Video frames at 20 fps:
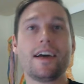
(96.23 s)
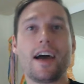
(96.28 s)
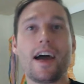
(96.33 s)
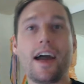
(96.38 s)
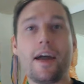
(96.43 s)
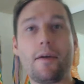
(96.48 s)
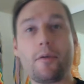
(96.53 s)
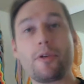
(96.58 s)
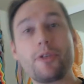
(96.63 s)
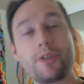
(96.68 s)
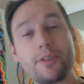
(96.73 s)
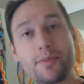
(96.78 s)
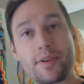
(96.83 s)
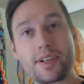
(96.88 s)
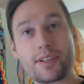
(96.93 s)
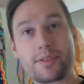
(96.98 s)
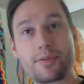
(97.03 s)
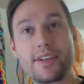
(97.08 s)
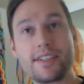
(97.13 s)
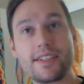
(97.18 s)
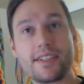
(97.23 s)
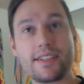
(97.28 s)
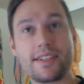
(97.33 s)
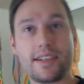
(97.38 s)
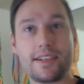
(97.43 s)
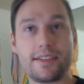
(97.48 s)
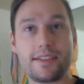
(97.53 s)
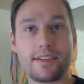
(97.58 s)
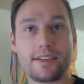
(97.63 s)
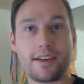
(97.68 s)
and one of those biggest reasons
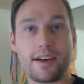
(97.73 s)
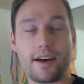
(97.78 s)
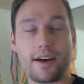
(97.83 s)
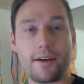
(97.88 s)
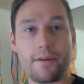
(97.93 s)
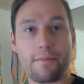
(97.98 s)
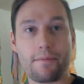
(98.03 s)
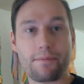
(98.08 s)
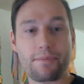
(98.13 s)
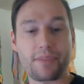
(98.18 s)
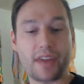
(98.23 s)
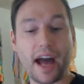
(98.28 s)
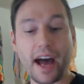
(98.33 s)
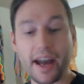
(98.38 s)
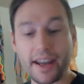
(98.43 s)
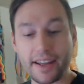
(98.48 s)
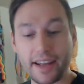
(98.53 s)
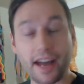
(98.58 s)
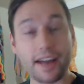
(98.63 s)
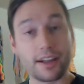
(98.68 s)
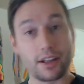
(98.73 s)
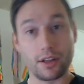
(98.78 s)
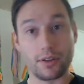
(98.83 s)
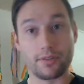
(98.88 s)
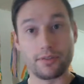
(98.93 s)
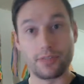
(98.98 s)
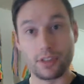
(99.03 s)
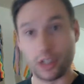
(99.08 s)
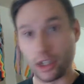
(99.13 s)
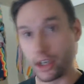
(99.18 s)
is I
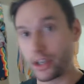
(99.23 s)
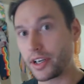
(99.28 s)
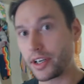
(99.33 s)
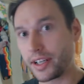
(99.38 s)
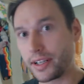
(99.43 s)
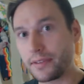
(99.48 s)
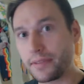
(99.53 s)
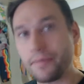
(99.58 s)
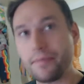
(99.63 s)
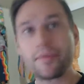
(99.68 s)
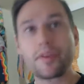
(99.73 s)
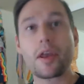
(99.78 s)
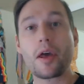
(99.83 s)
love learning,